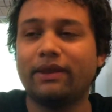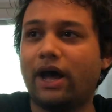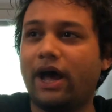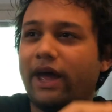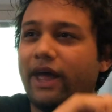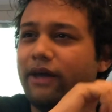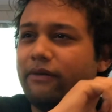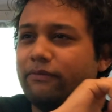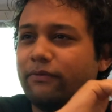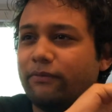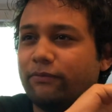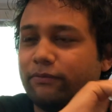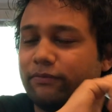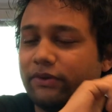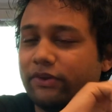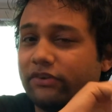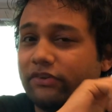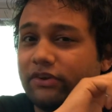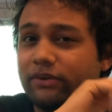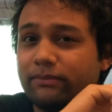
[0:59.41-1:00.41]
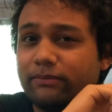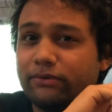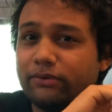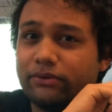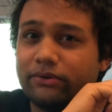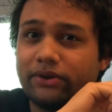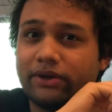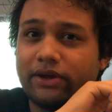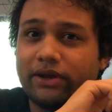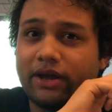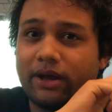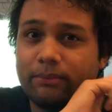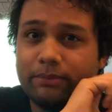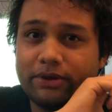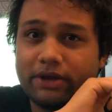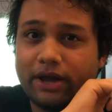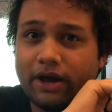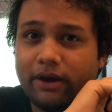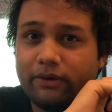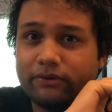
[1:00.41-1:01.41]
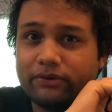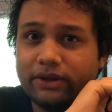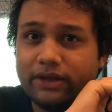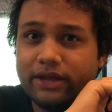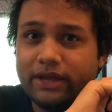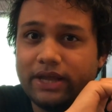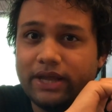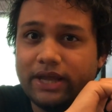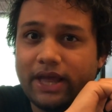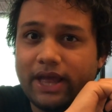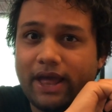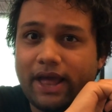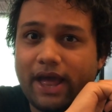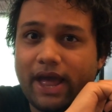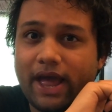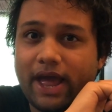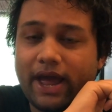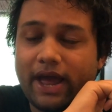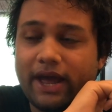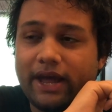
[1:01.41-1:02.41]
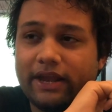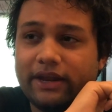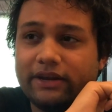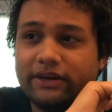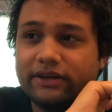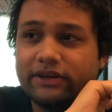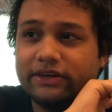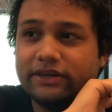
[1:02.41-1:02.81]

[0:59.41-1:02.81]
I have a wisdom tooth coming out and